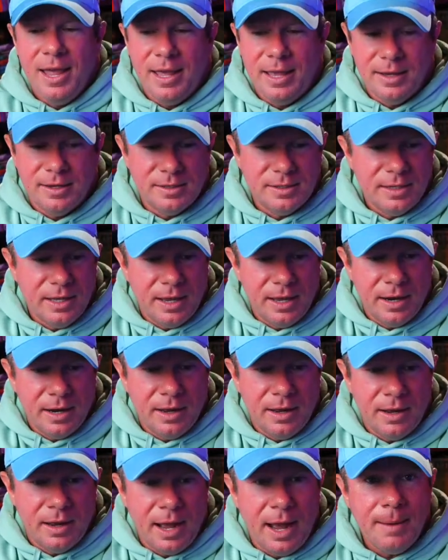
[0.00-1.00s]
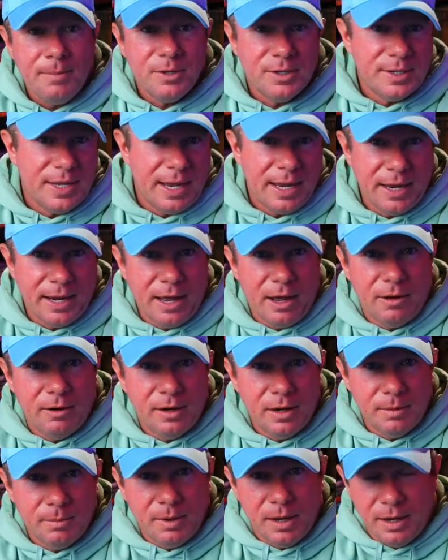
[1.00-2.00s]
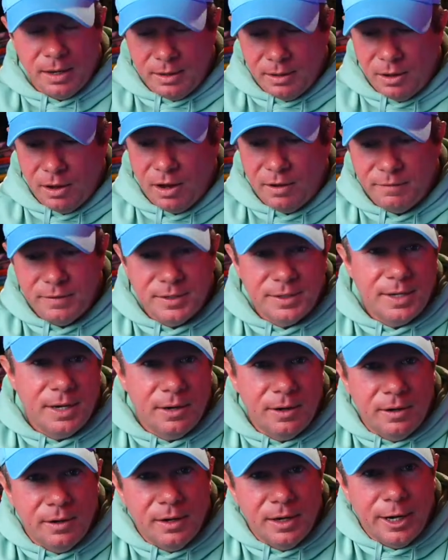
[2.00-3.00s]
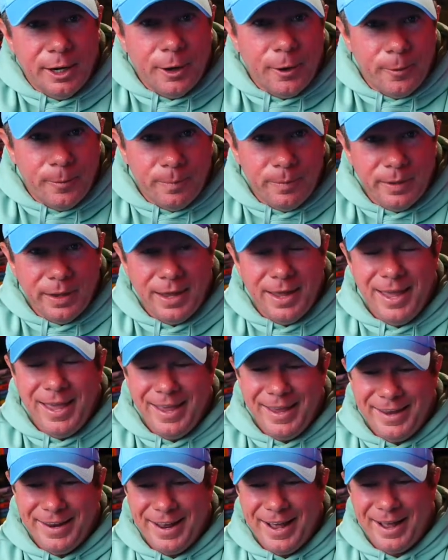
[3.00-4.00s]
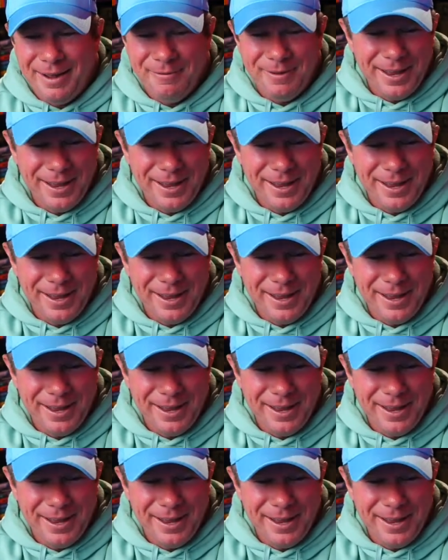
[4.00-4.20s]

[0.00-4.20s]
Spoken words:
is that I'm just hanging out in my office here at home, and